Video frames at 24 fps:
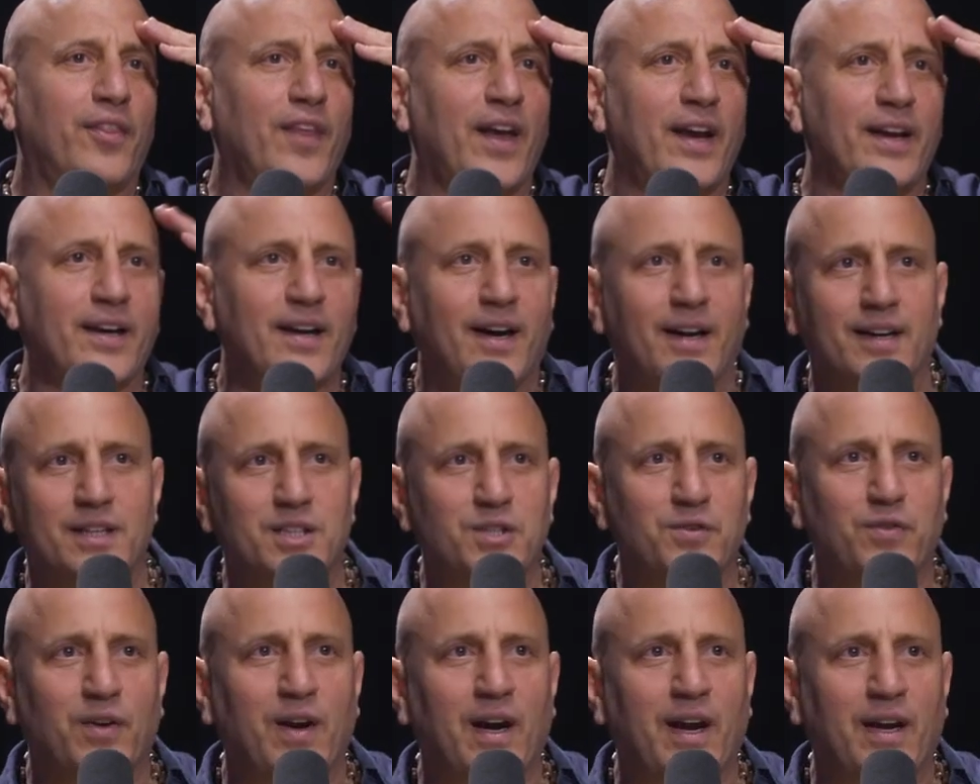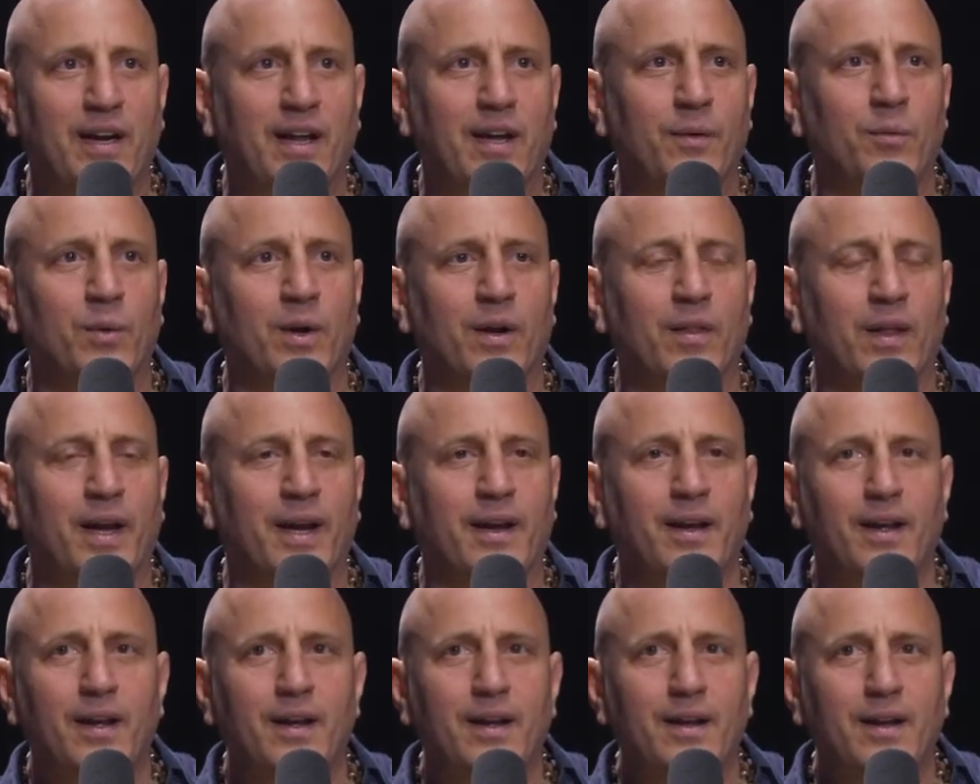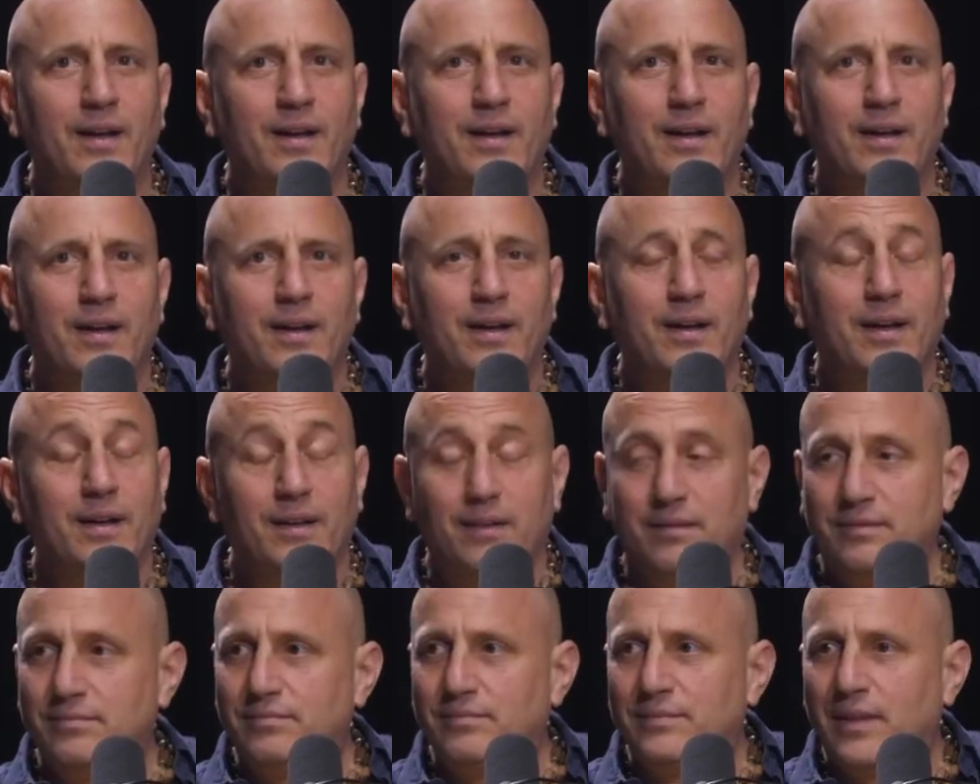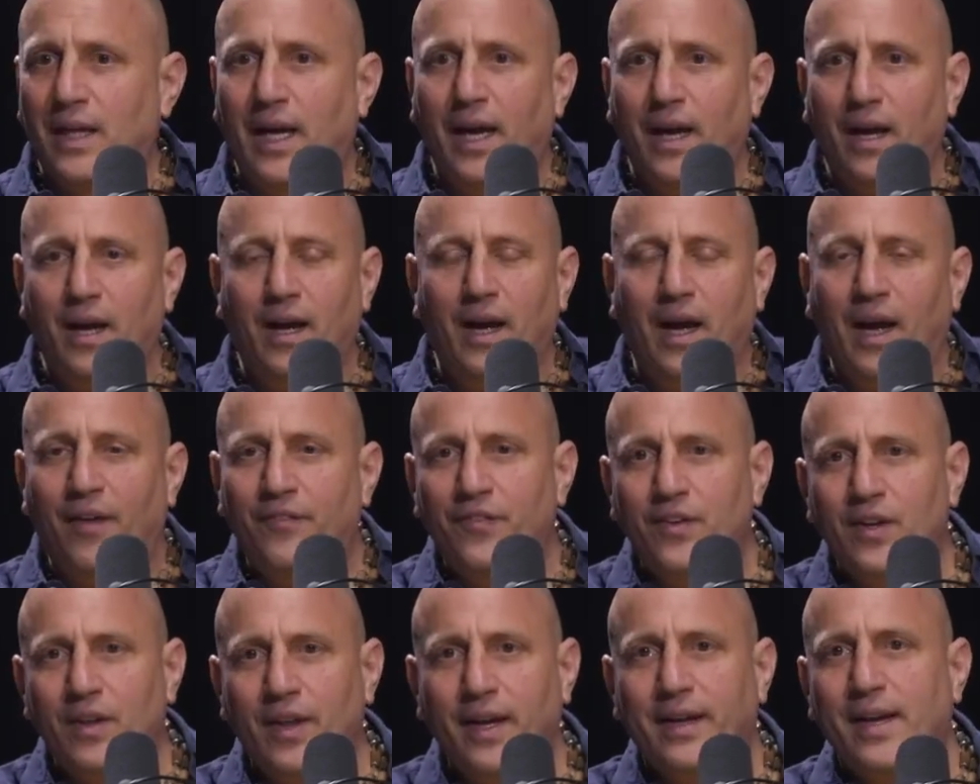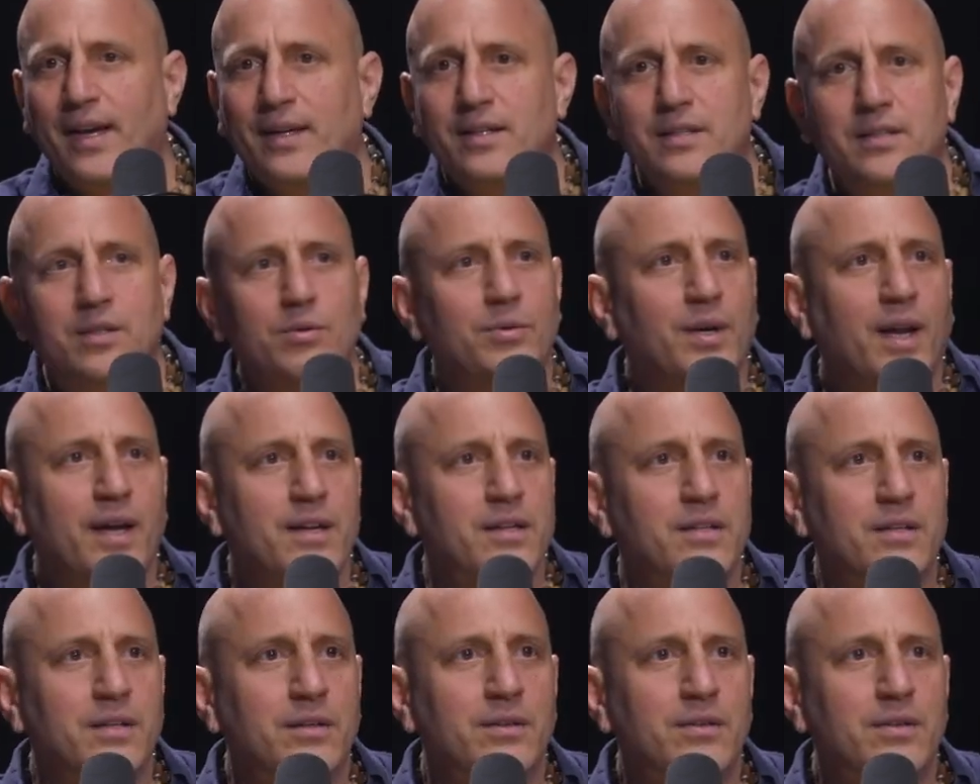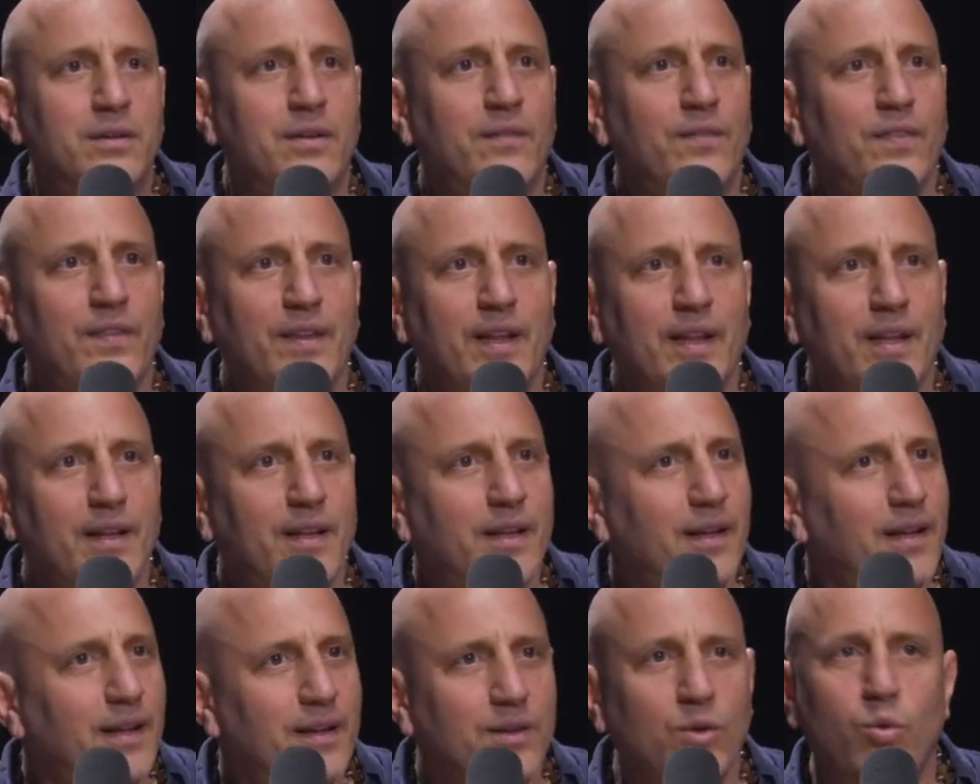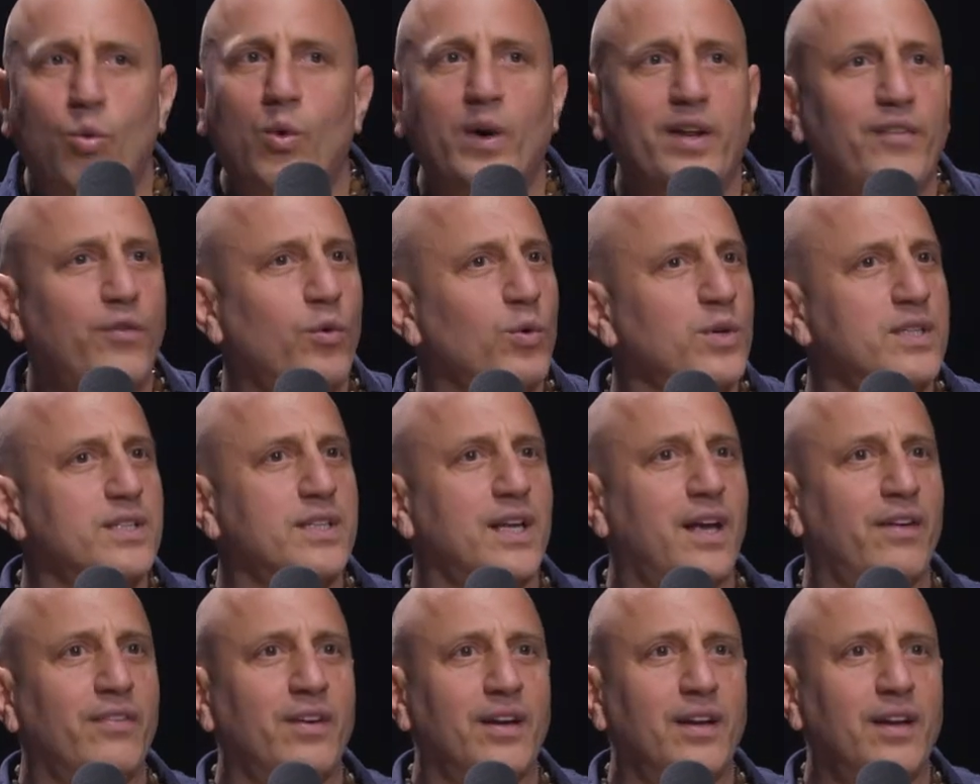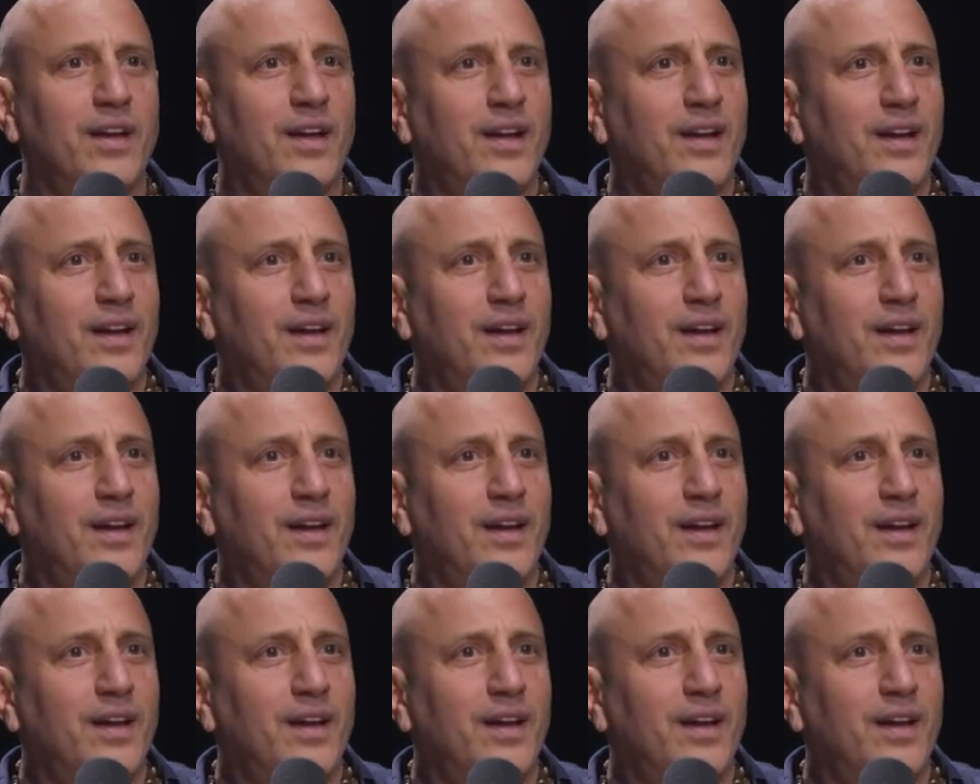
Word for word: thank God it's Friday, where like, I feel like I could do what I do 24/7.